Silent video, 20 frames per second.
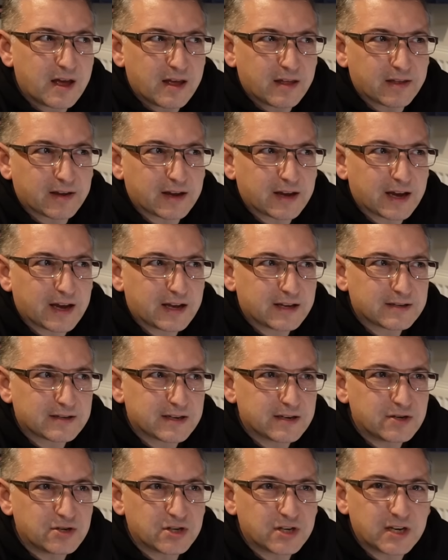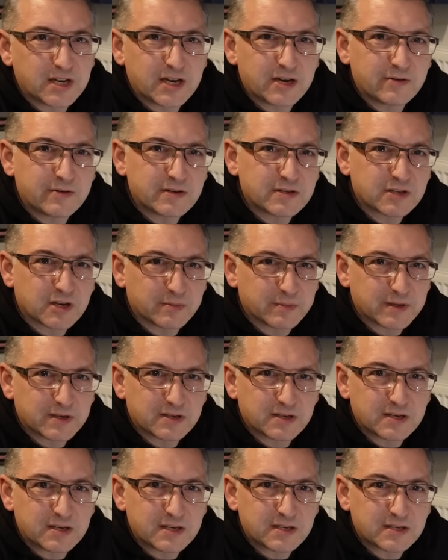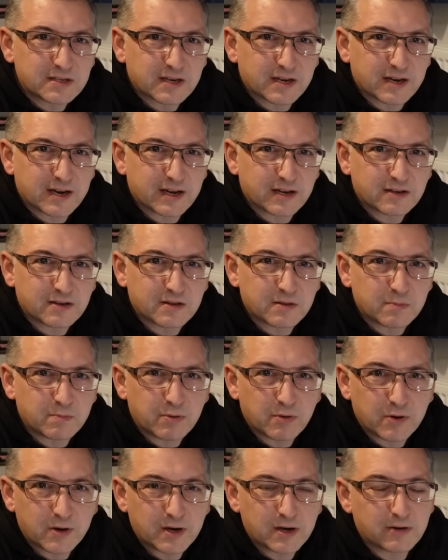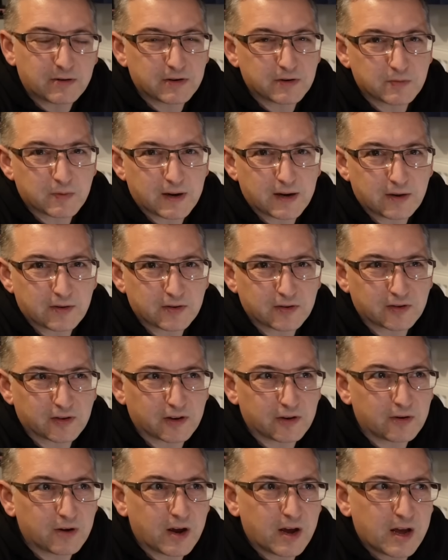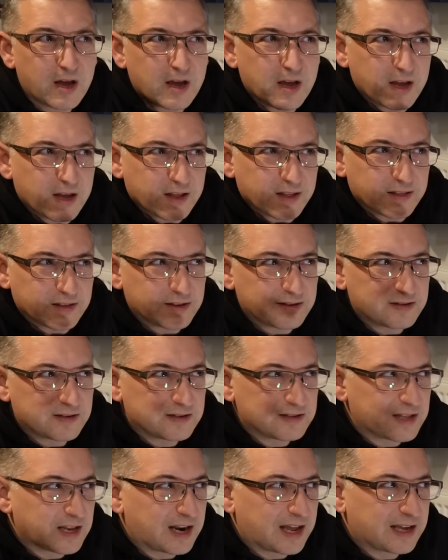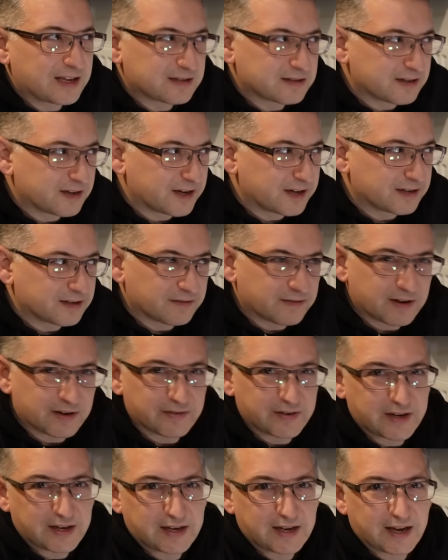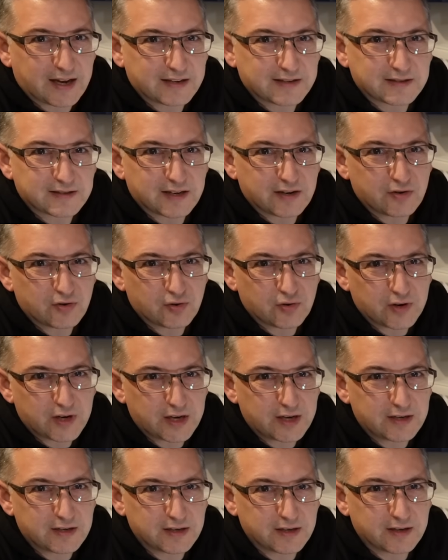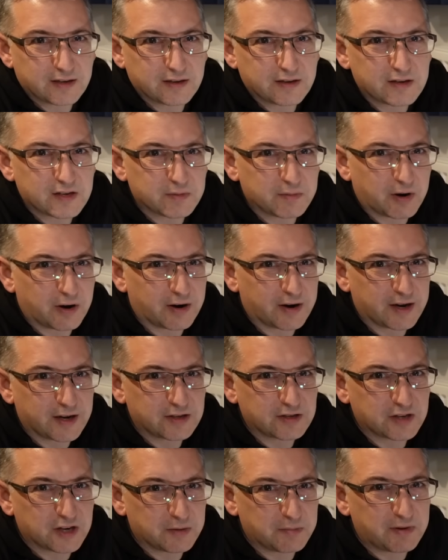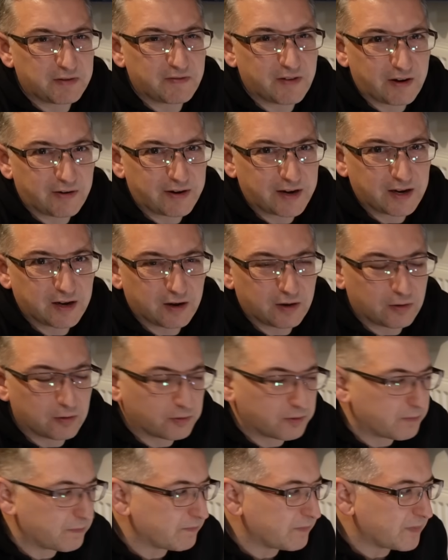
the gas engineer is coming to disconnect the boiler as well, so this is the last night of having gas central heating. Tomorrow night's going to be very cold.